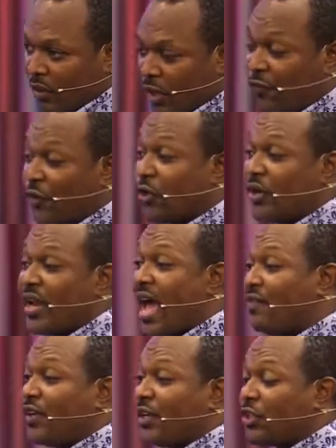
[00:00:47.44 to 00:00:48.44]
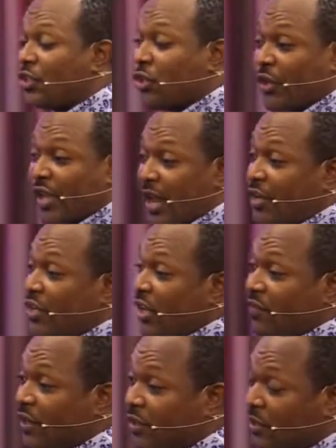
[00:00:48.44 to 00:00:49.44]
If you don't have it, you can
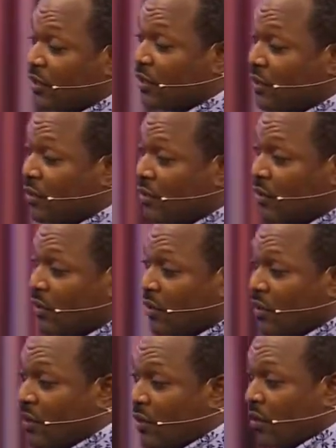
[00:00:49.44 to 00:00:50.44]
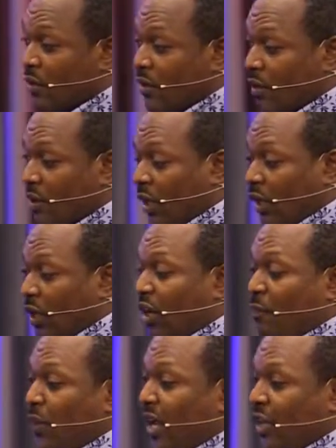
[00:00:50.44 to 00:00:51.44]
give it. In a lot
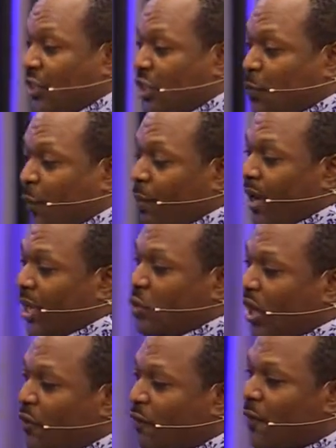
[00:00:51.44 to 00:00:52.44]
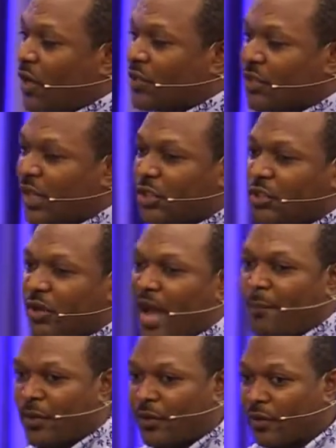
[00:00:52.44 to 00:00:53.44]
of places, people are trying to force things to
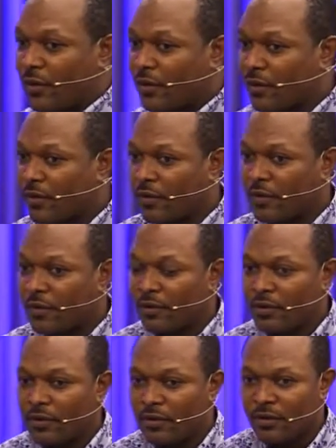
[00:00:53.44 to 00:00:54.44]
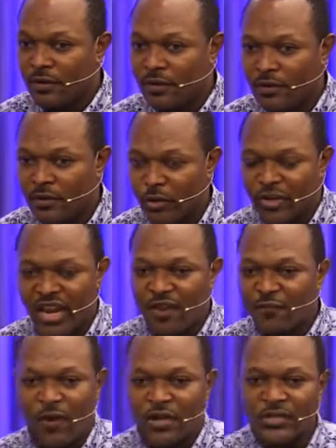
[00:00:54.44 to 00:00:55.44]
happen. You can't
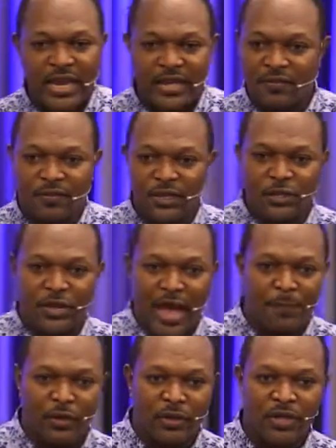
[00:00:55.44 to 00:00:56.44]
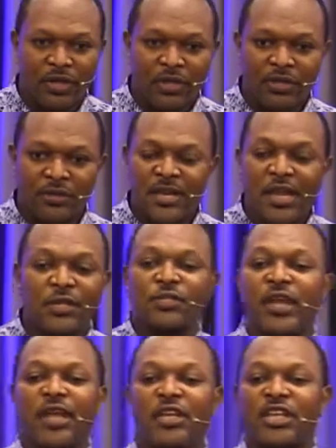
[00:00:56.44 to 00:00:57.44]
force anything to happen. These
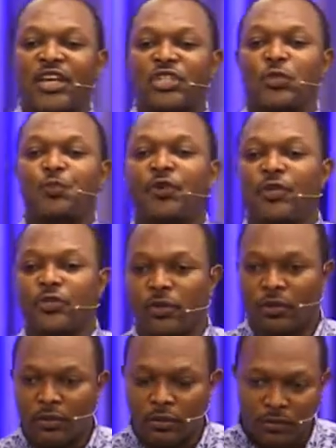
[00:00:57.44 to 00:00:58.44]
things are spiritual.